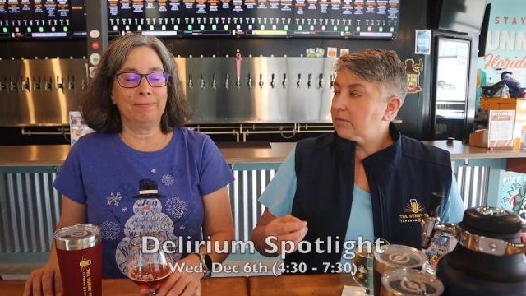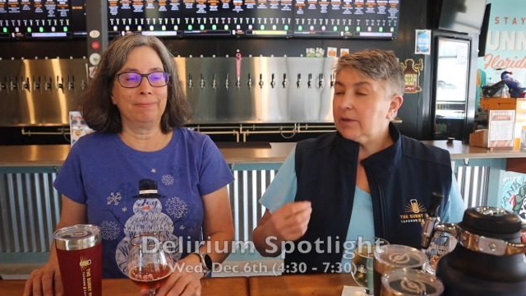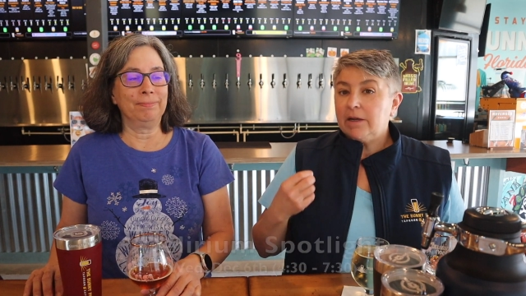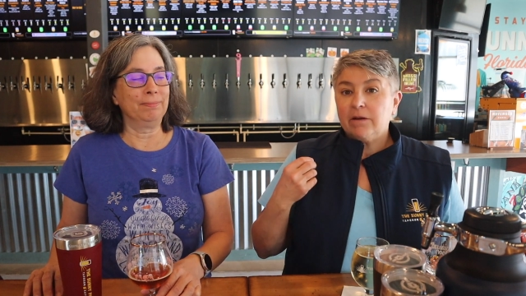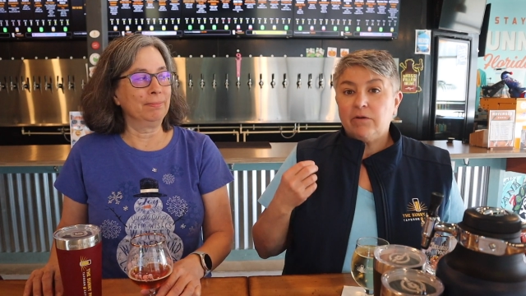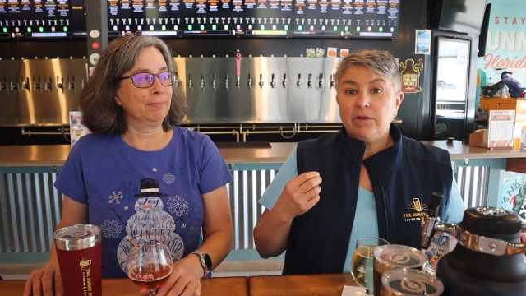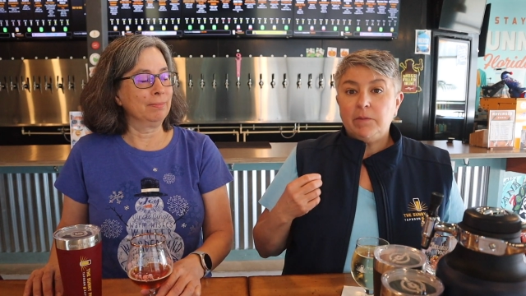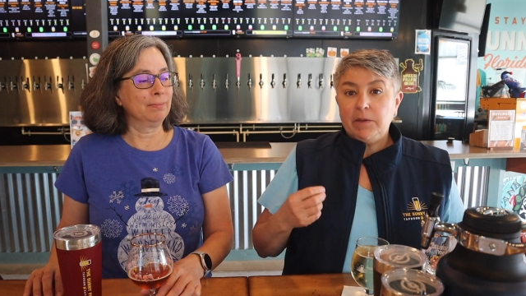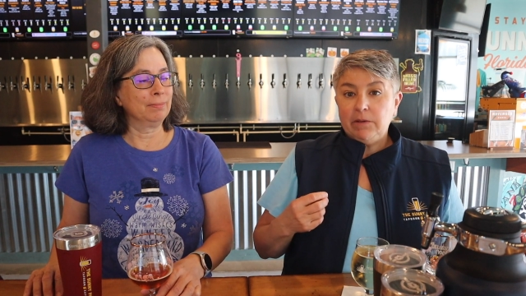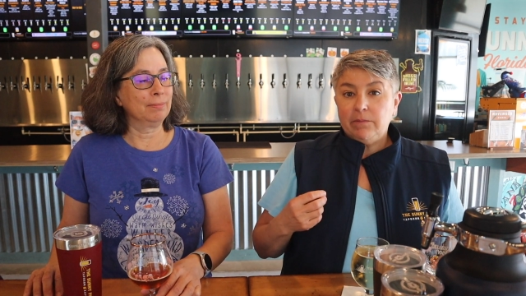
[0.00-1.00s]
Speaker 1: We are going
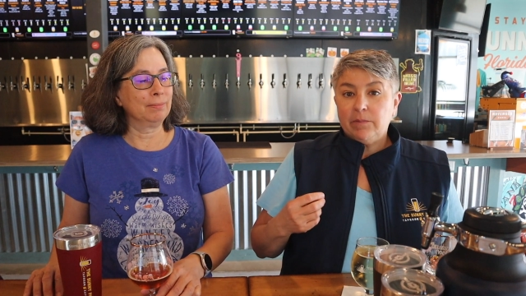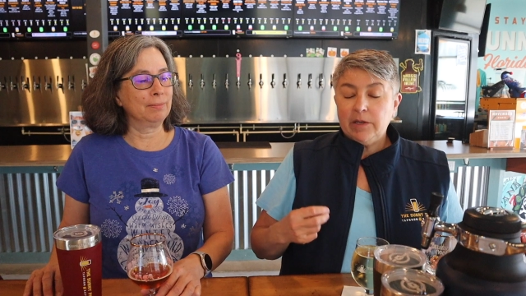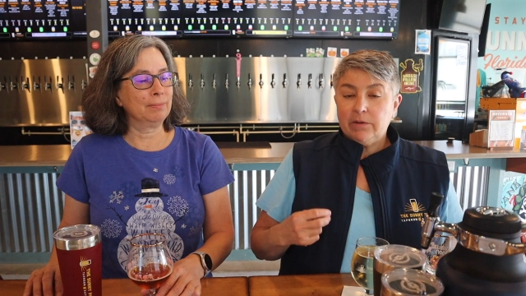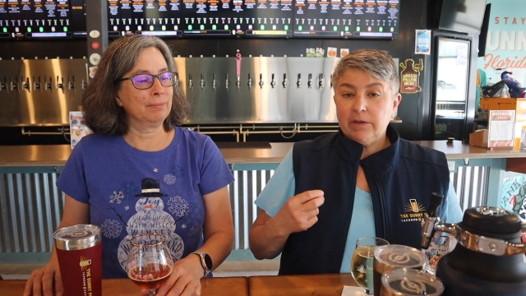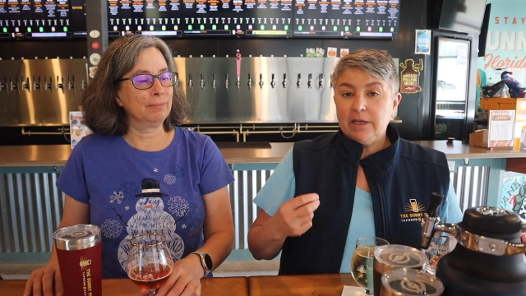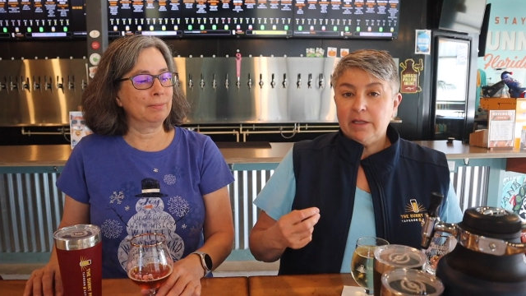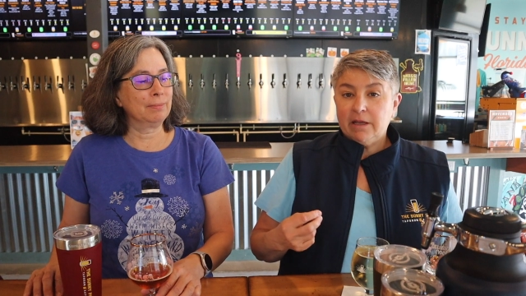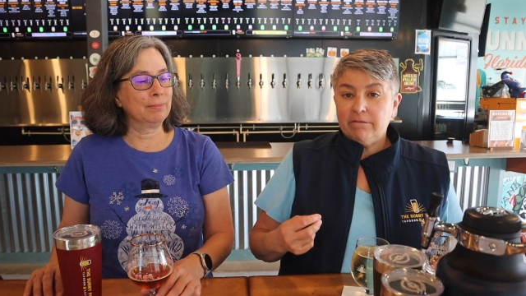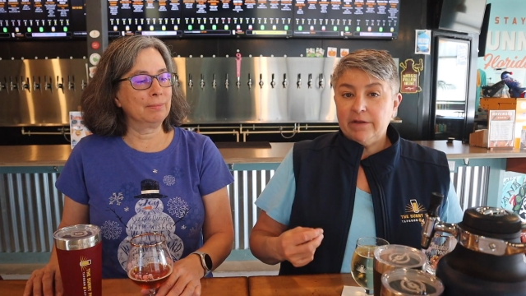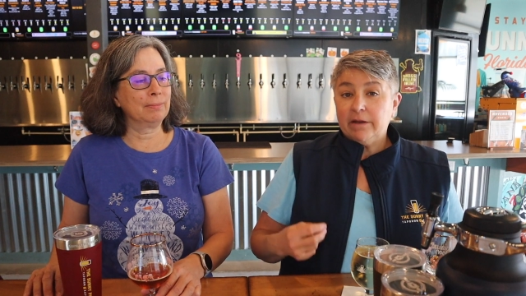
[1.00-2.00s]
to be recreating
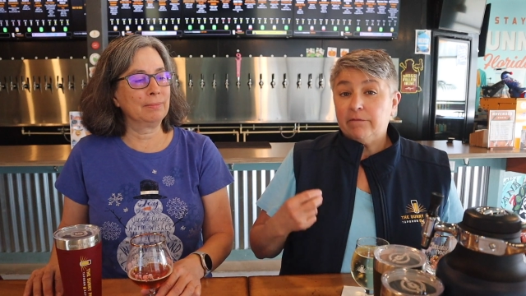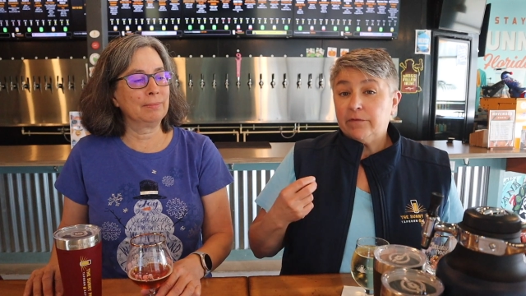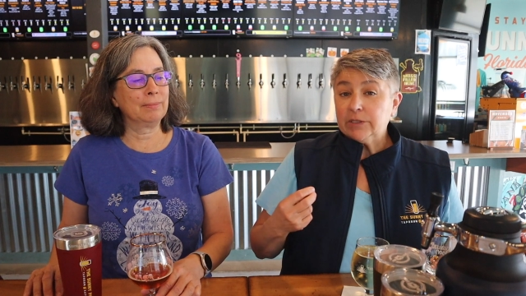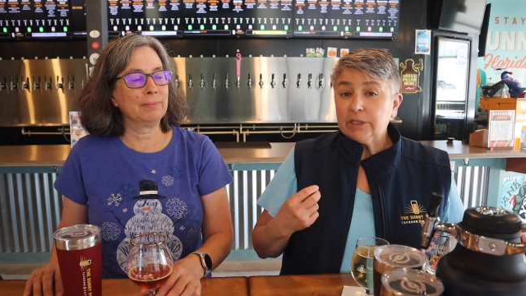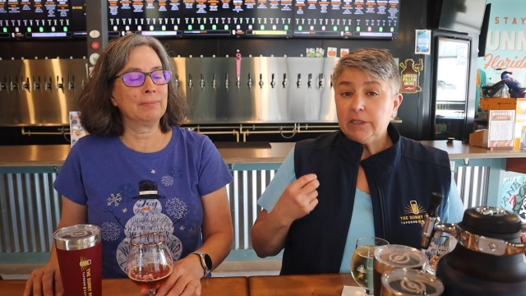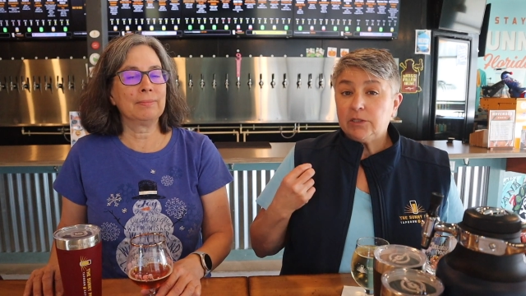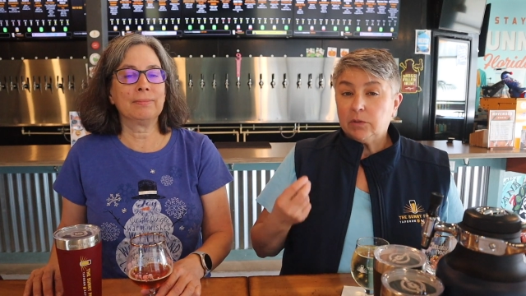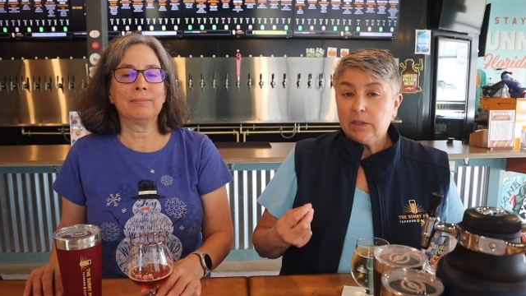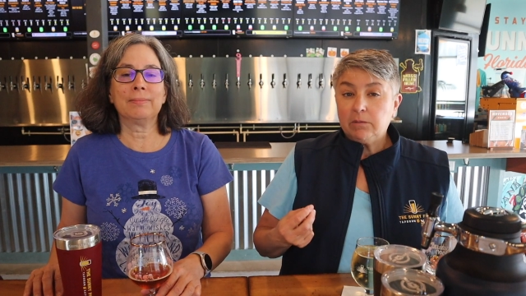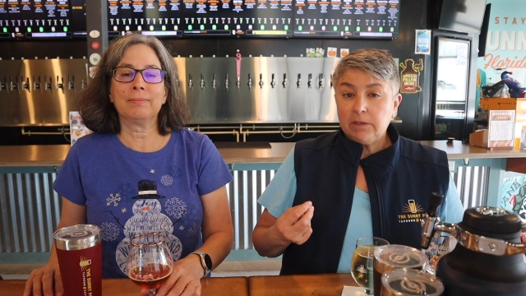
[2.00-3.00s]
that event. Unfortunately,
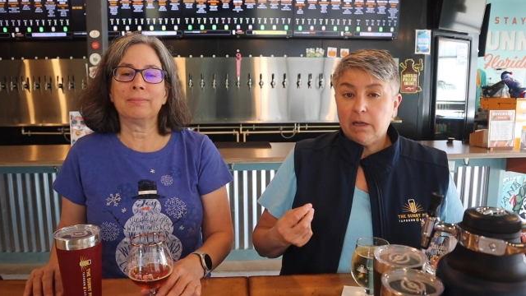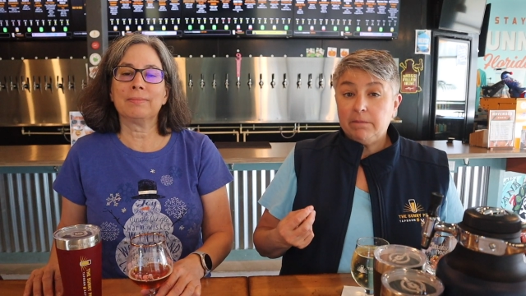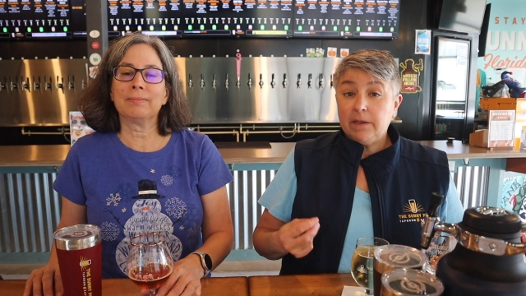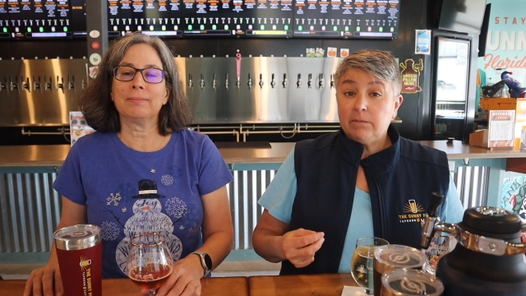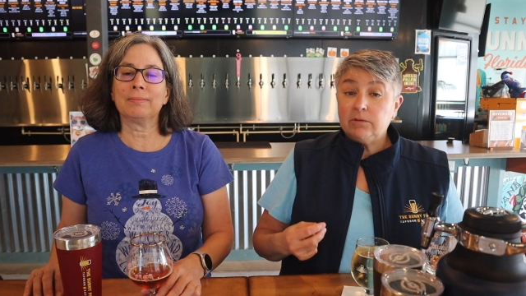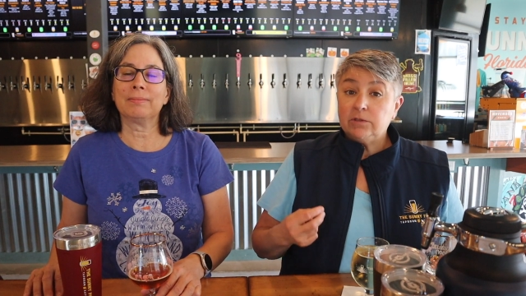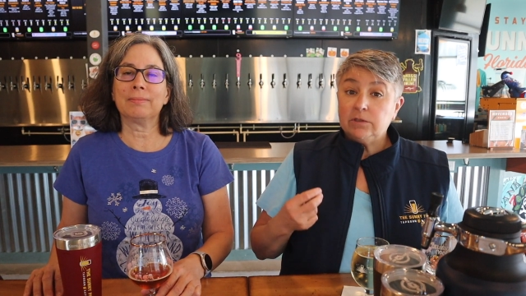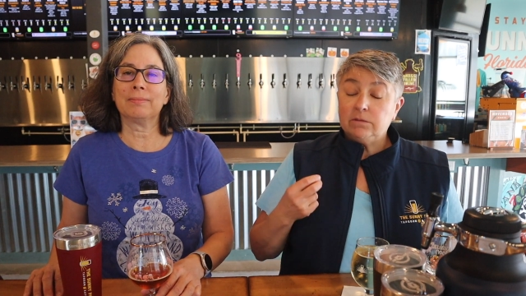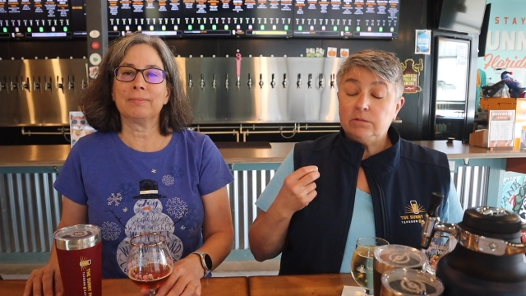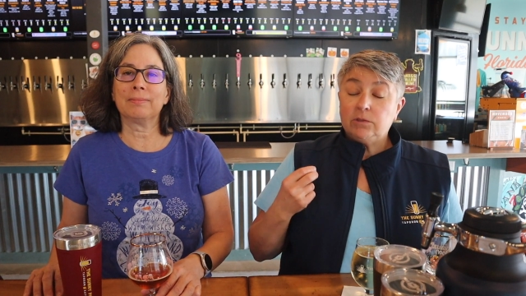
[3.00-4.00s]
Troy will not be able
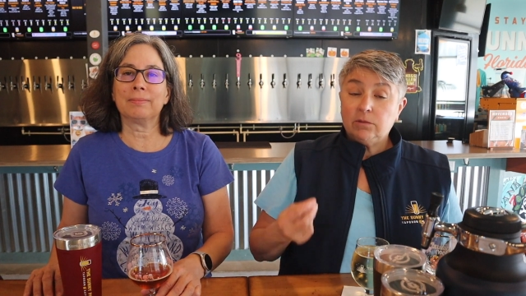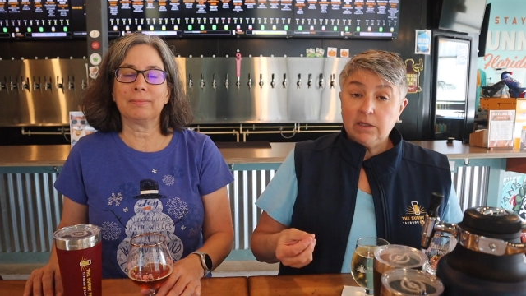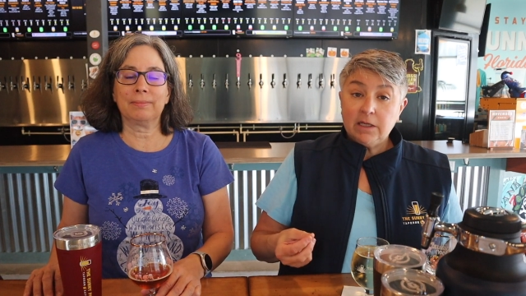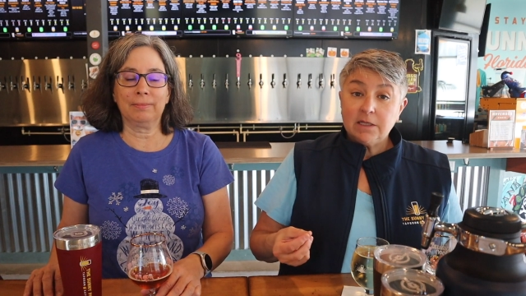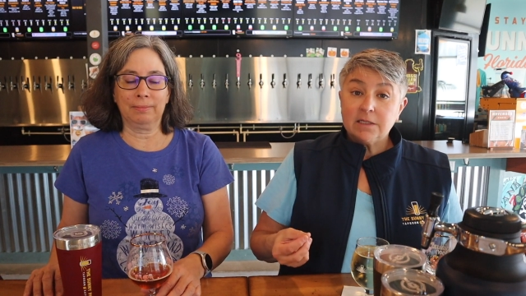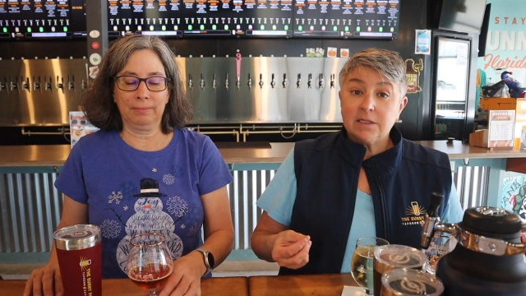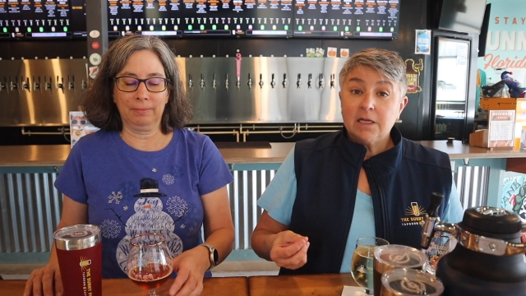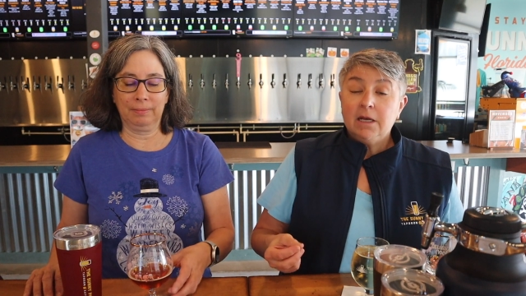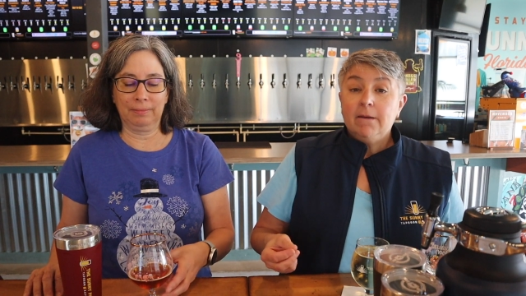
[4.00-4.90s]
to join us,